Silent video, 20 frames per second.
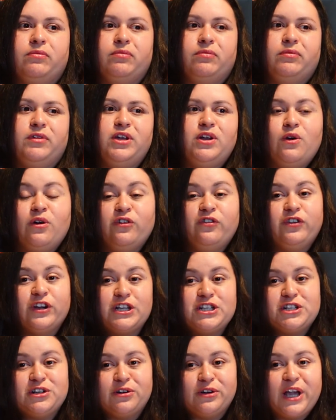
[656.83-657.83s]
you know, a
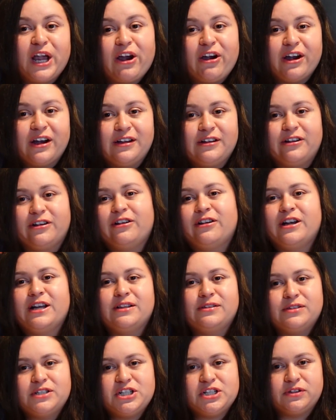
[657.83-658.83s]
fictional character and
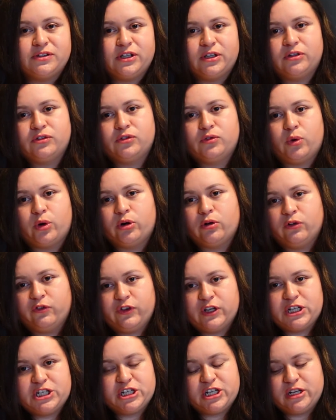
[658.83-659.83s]
it's just a historical
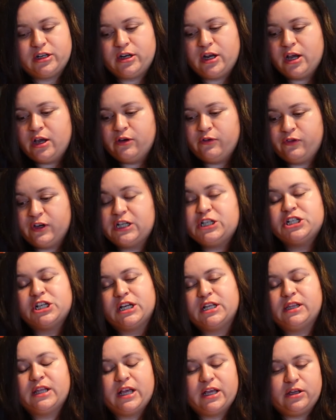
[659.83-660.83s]
fiction
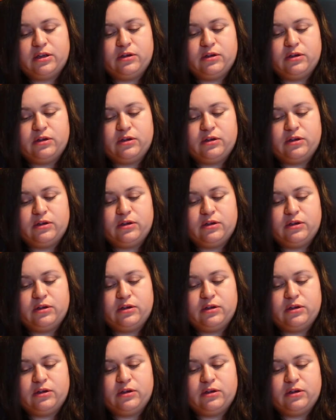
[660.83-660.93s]
that